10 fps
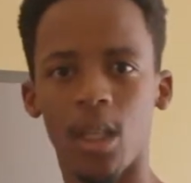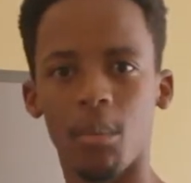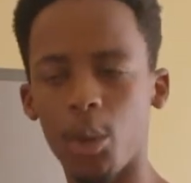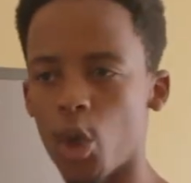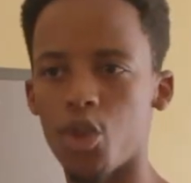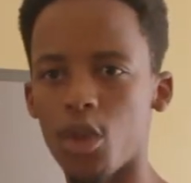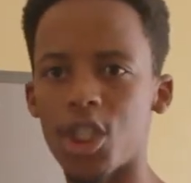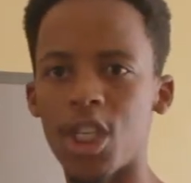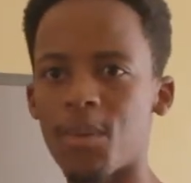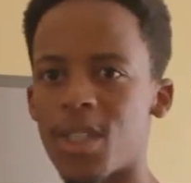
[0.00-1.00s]
Because your
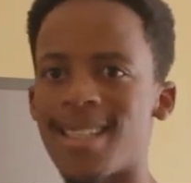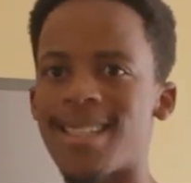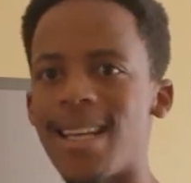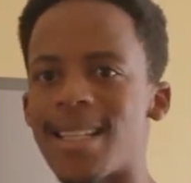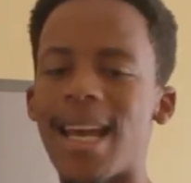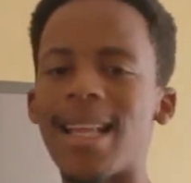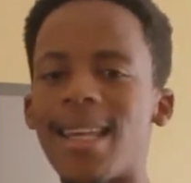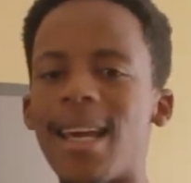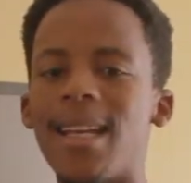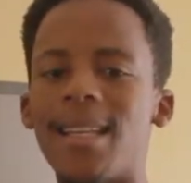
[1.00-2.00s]
receptionist is, at
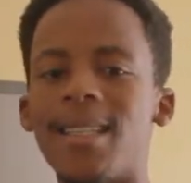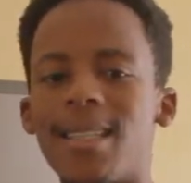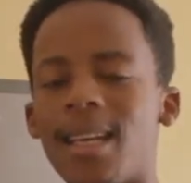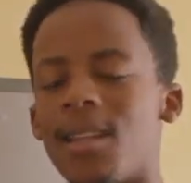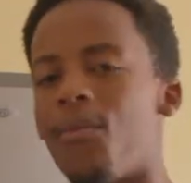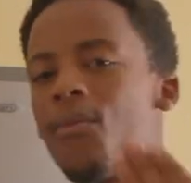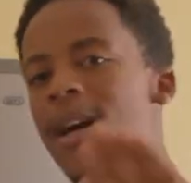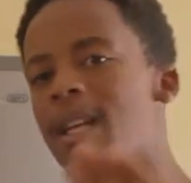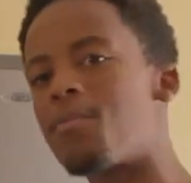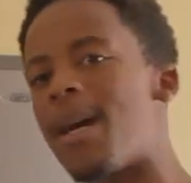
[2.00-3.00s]
the end of the day, the
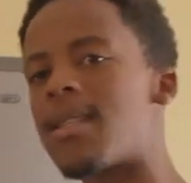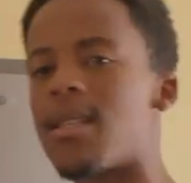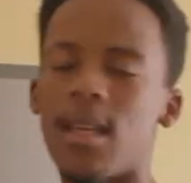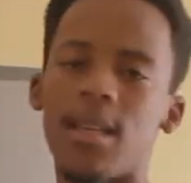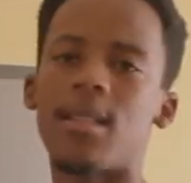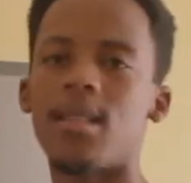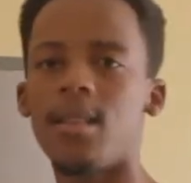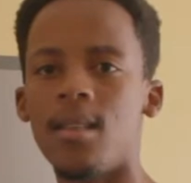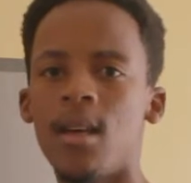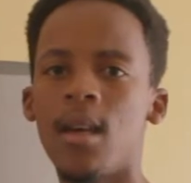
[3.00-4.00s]
first person they
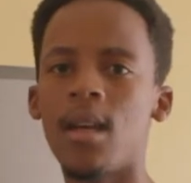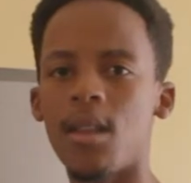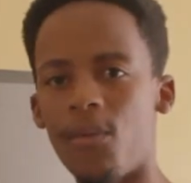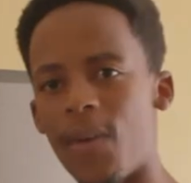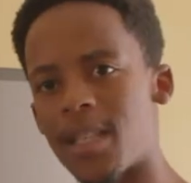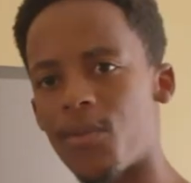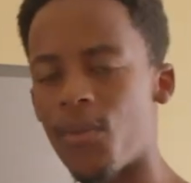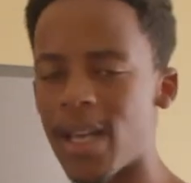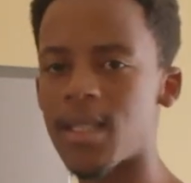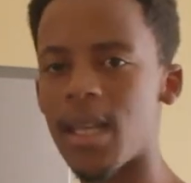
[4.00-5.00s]
see, the first
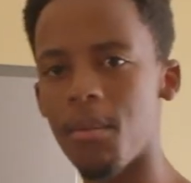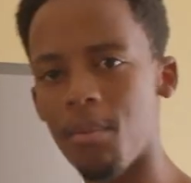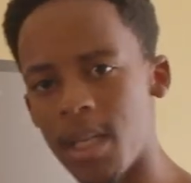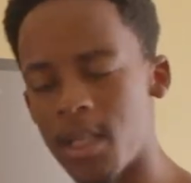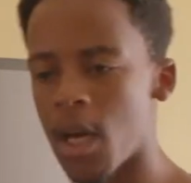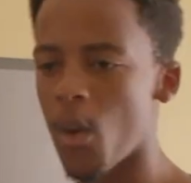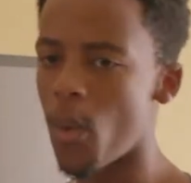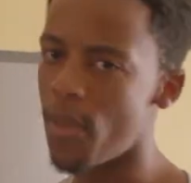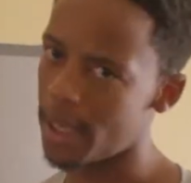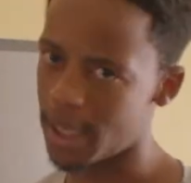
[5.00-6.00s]
face they meet
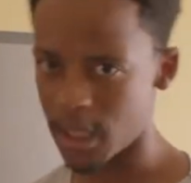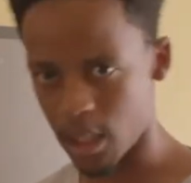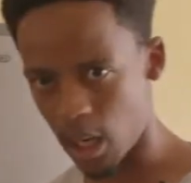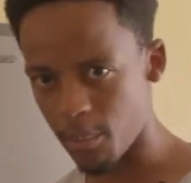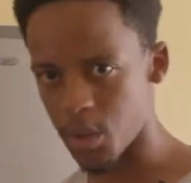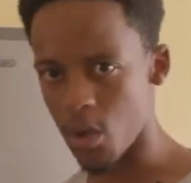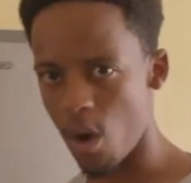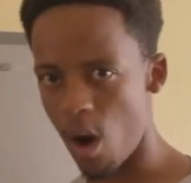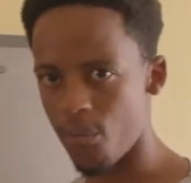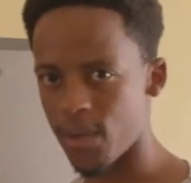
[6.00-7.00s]
when they come to your
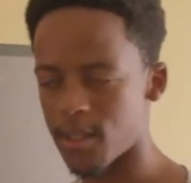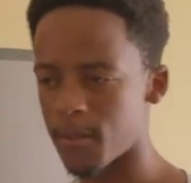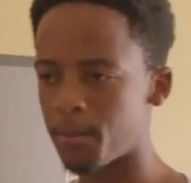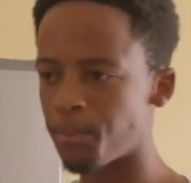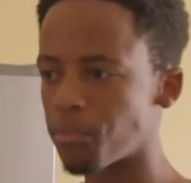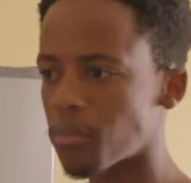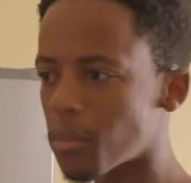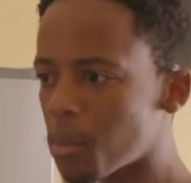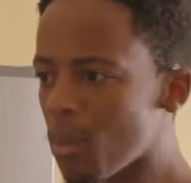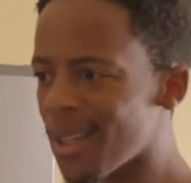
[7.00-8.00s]
office.
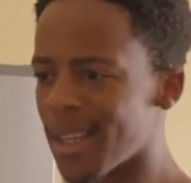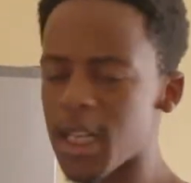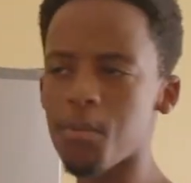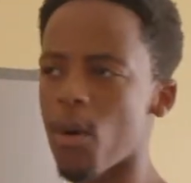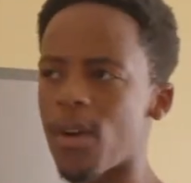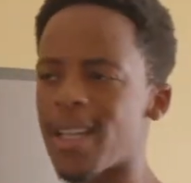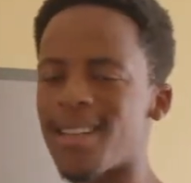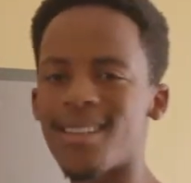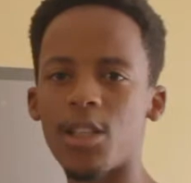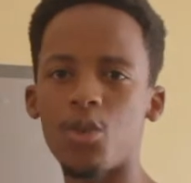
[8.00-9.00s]
And that is
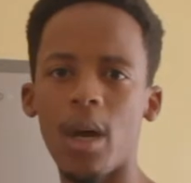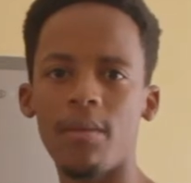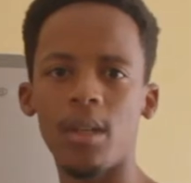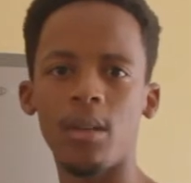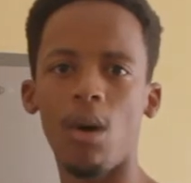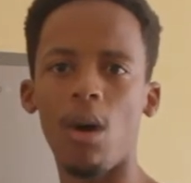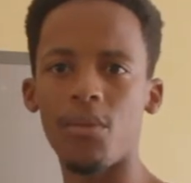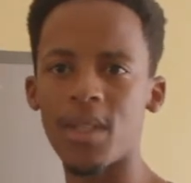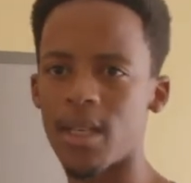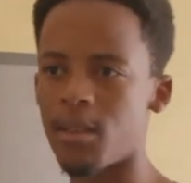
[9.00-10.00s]
provided that you have an
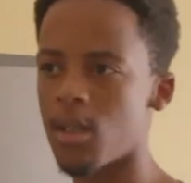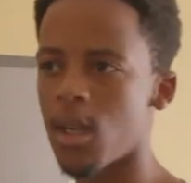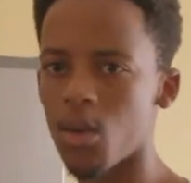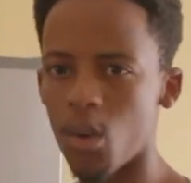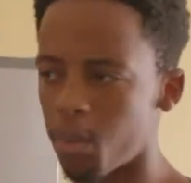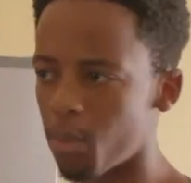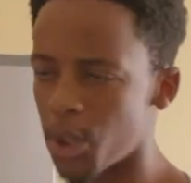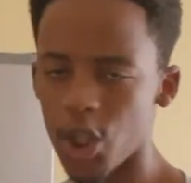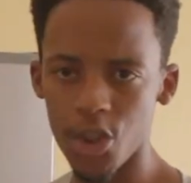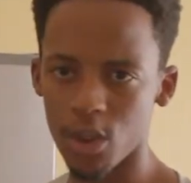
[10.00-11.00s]
office that your
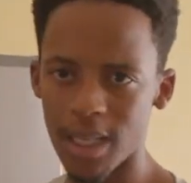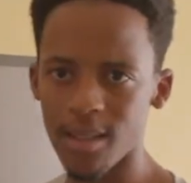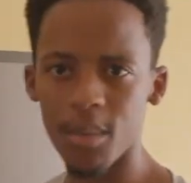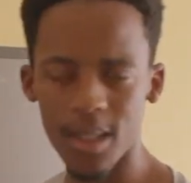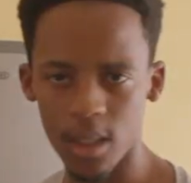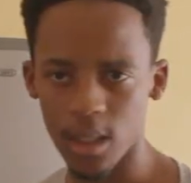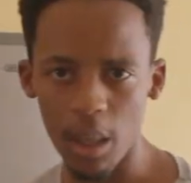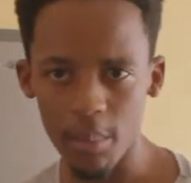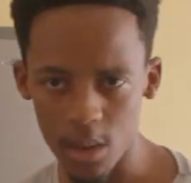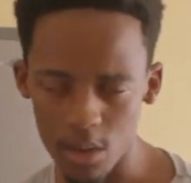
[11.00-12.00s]
potential customers can
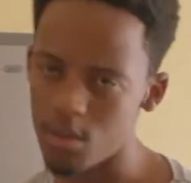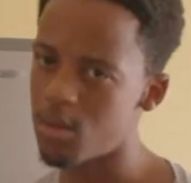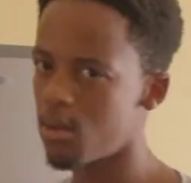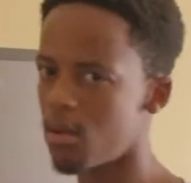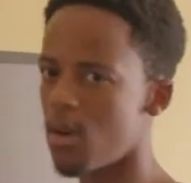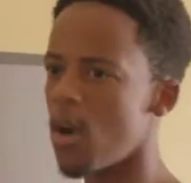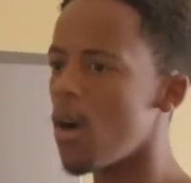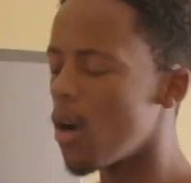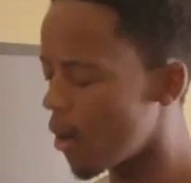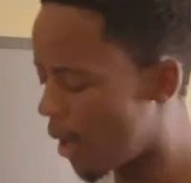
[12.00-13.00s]
come into.
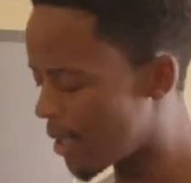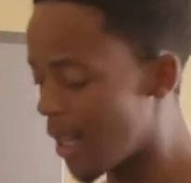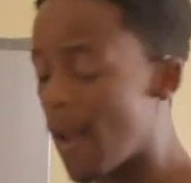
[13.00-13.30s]
Right.